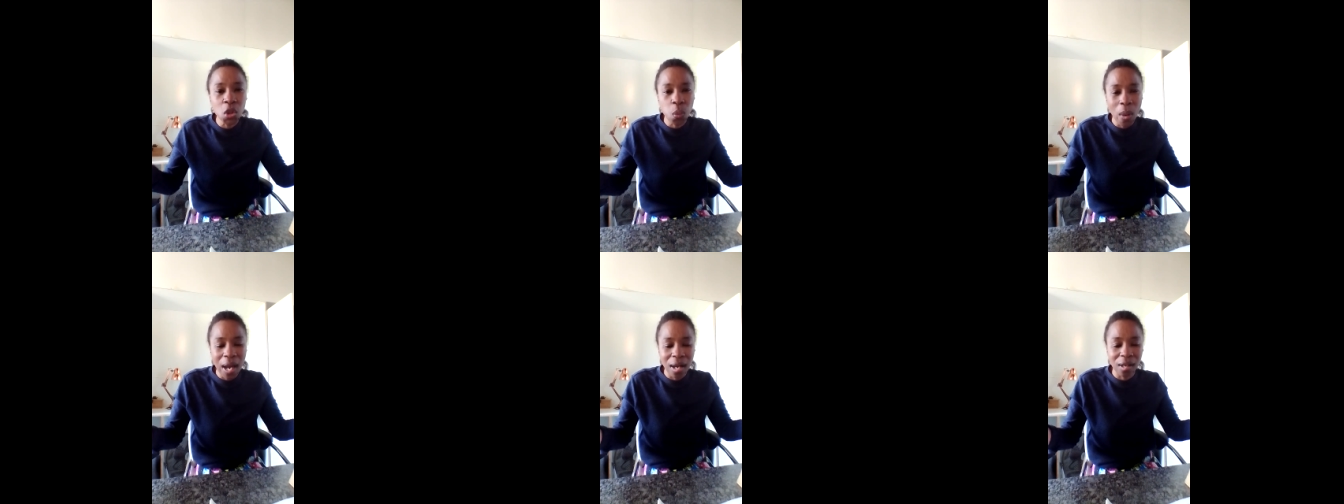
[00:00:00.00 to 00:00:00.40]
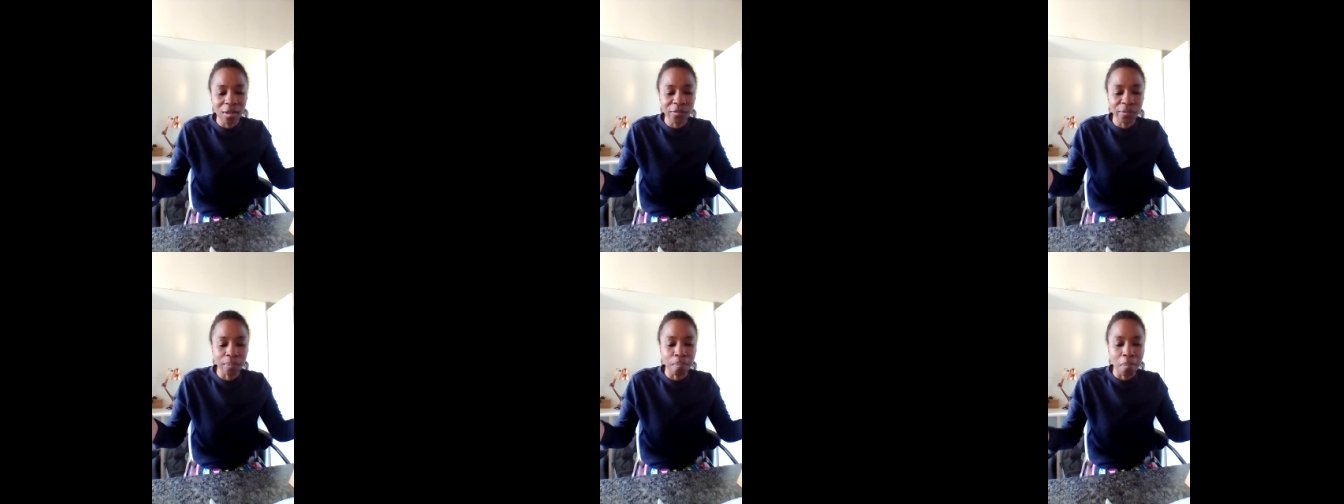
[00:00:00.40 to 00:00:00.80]

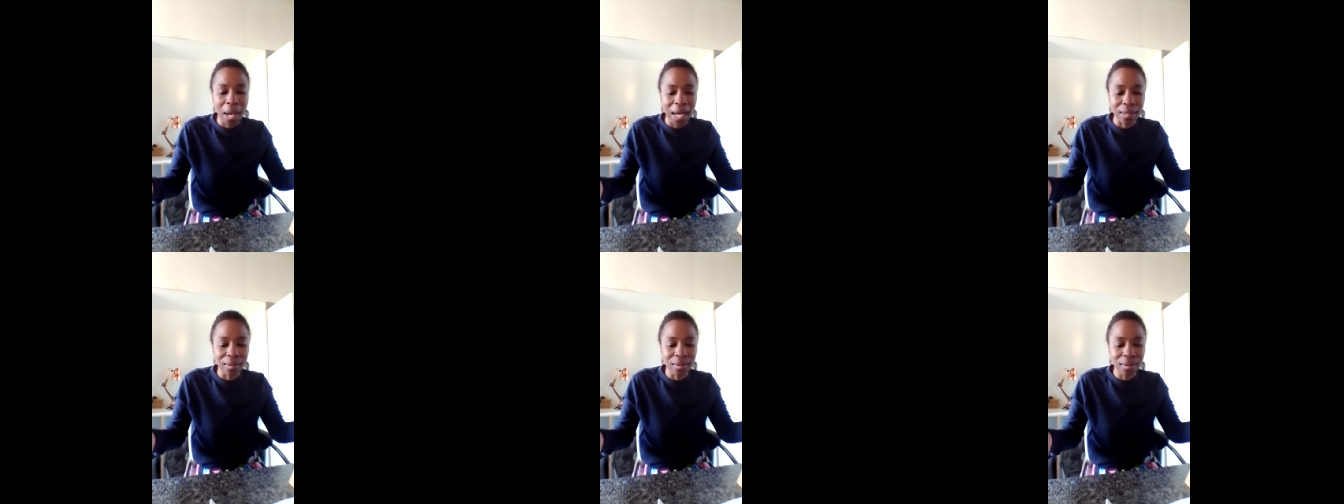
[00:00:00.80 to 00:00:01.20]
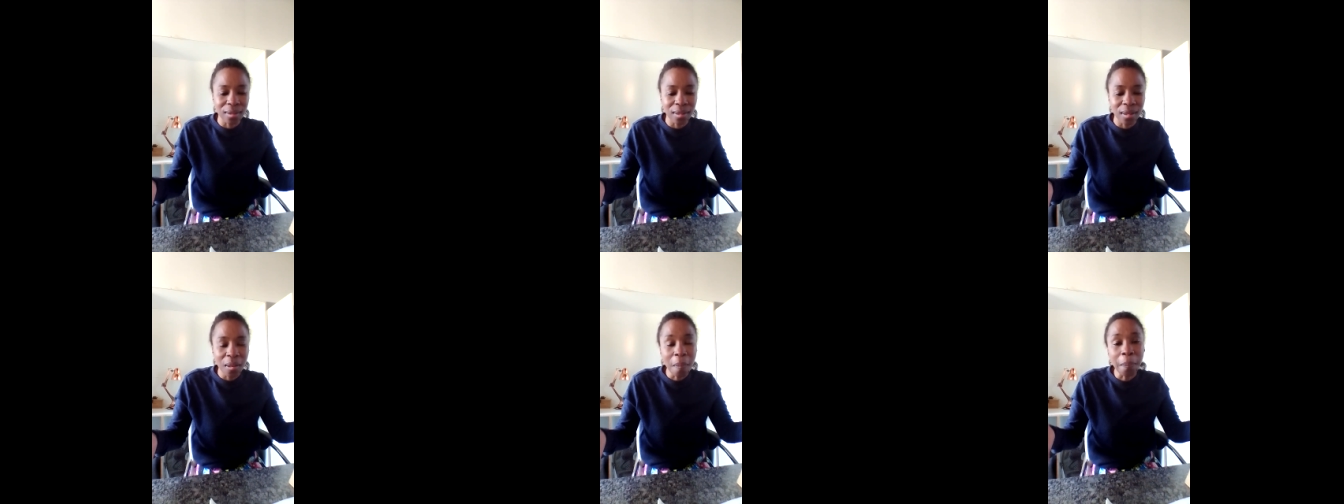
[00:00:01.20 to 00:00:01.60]
12-month
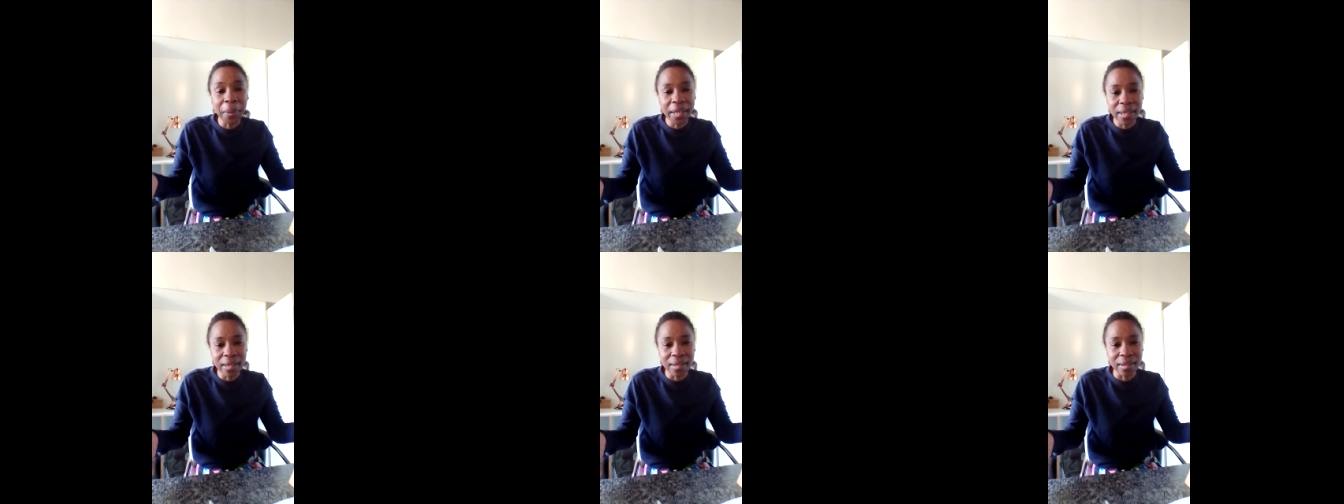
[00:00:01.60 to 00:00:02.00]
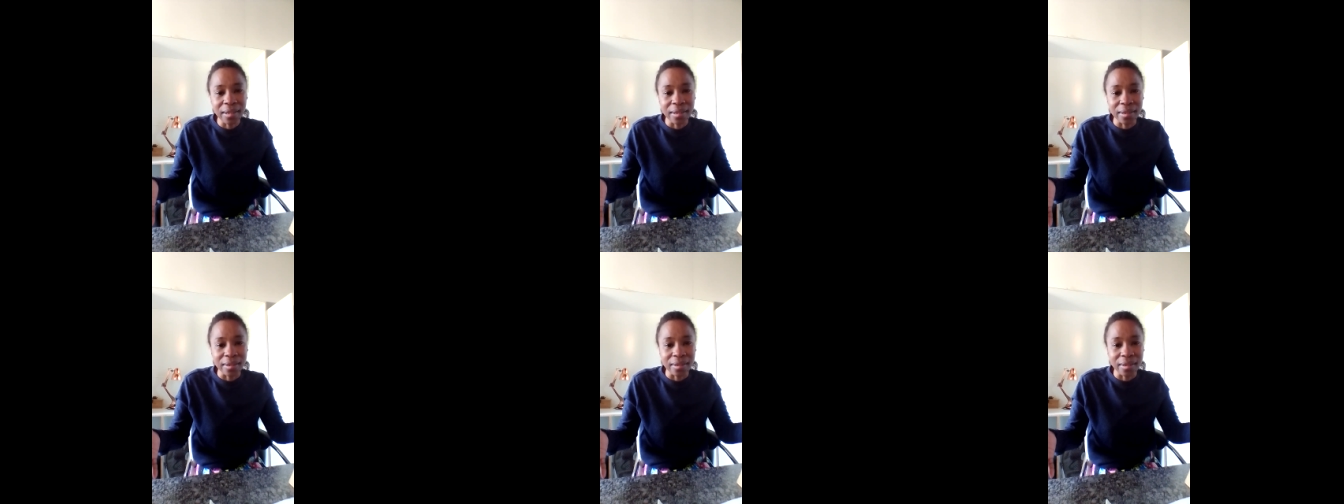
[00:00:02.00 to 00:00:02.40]

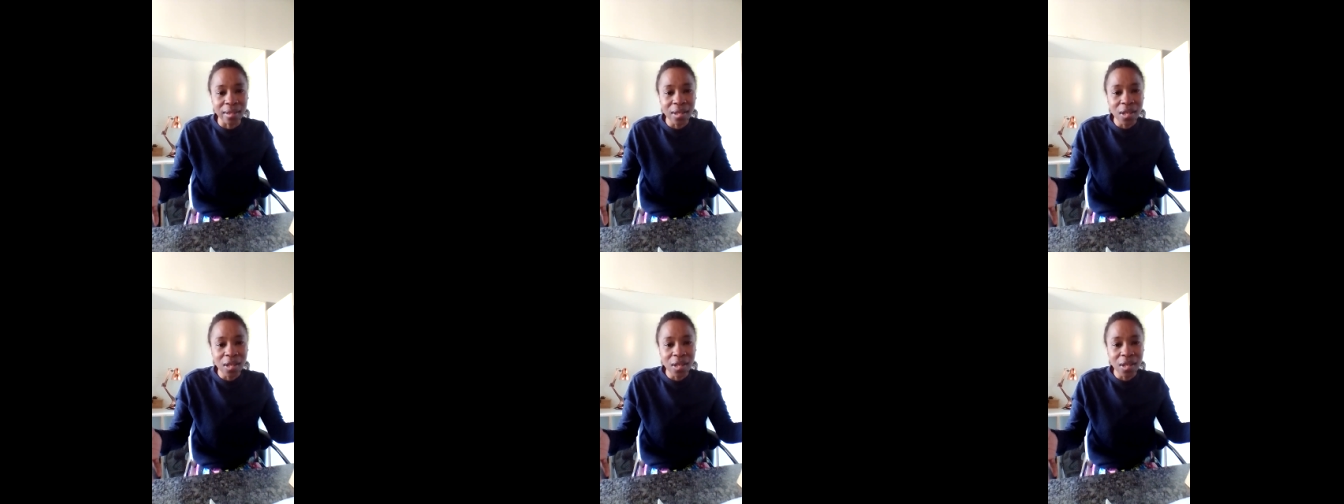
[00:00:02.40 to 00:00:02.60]
period.